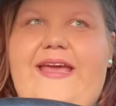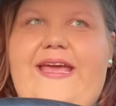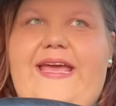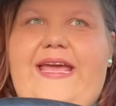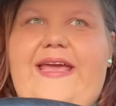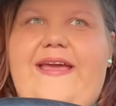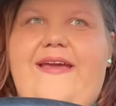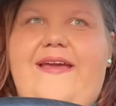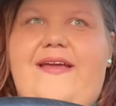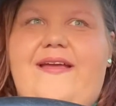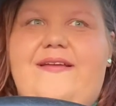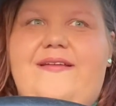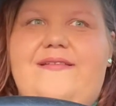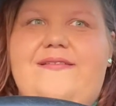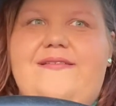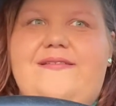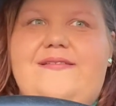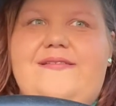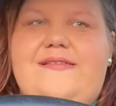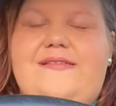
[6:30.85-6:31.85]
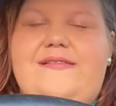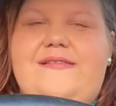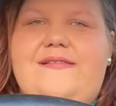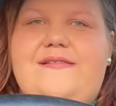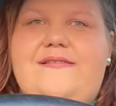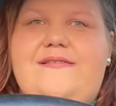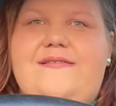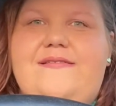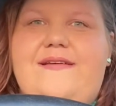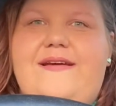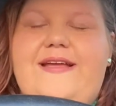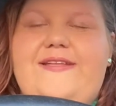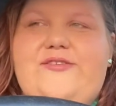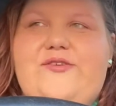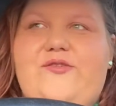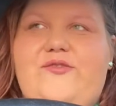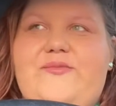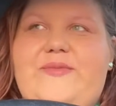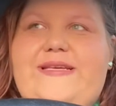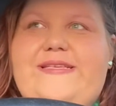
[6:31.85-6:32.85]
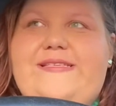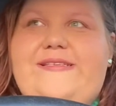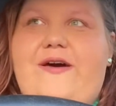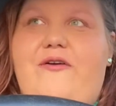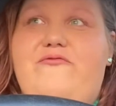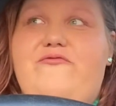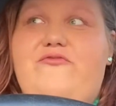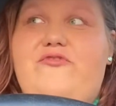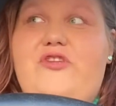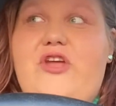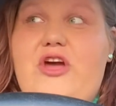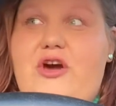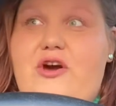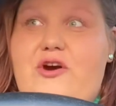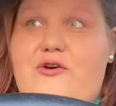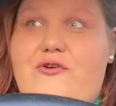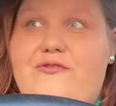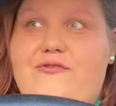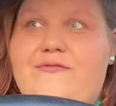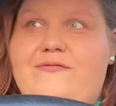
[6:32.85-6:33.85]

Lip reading: And I told myself no.